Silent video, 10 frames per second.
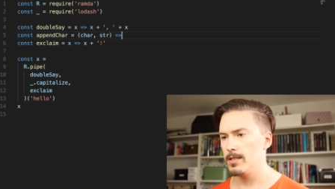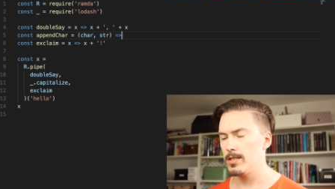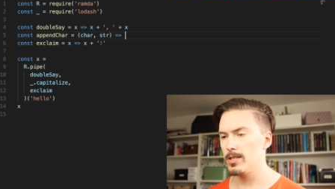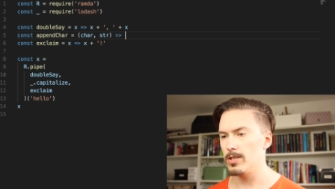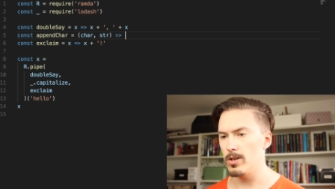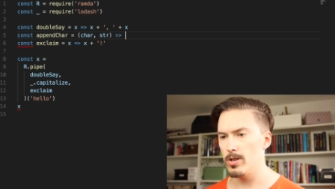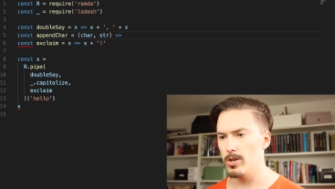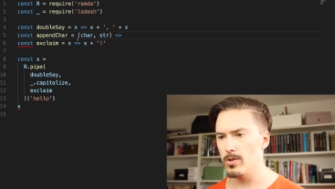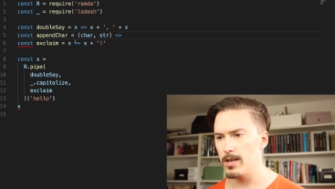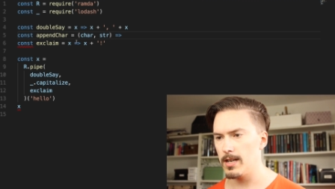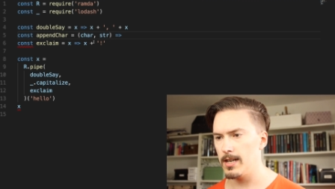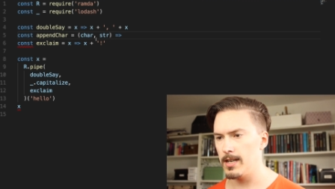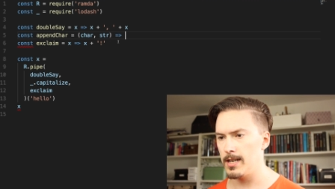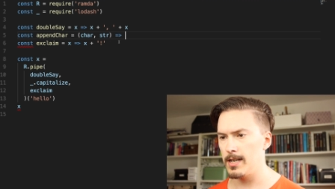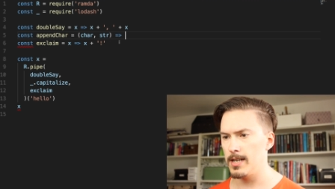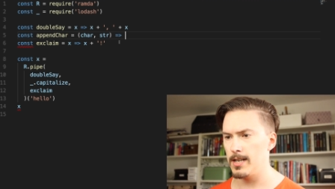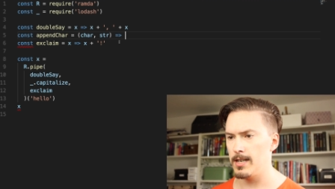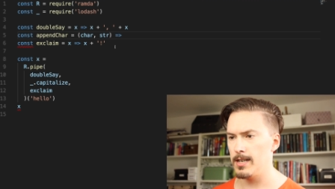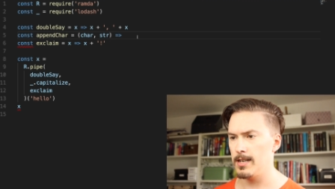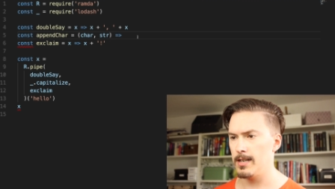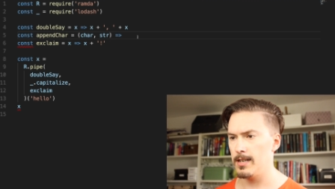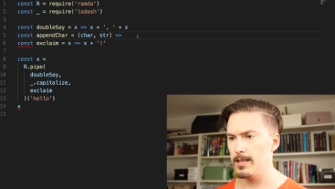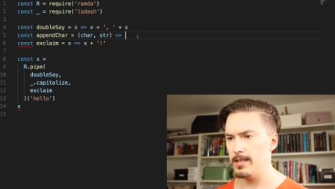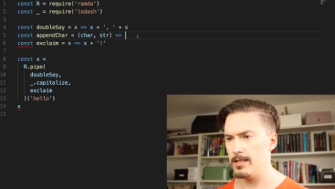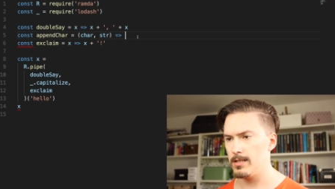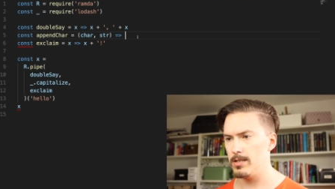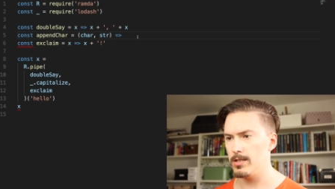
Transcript: So it